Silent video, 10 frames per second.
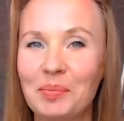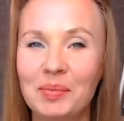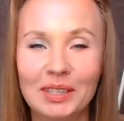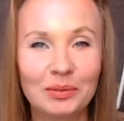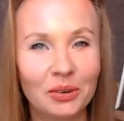
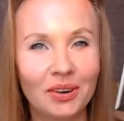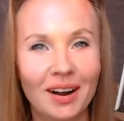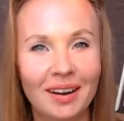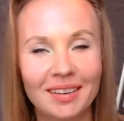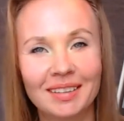I'm
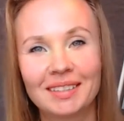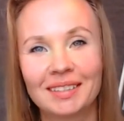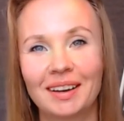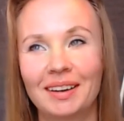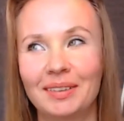
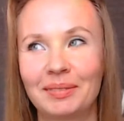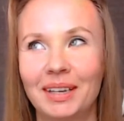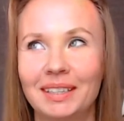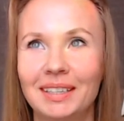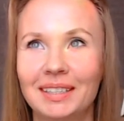mesmerized, I
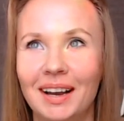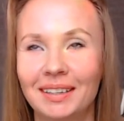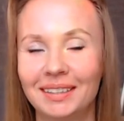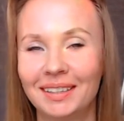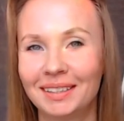get
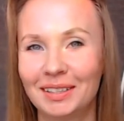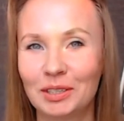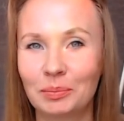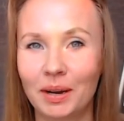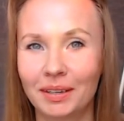excited, get
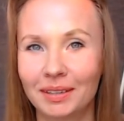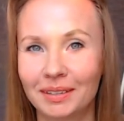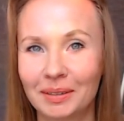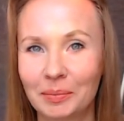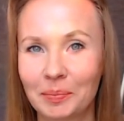inspired.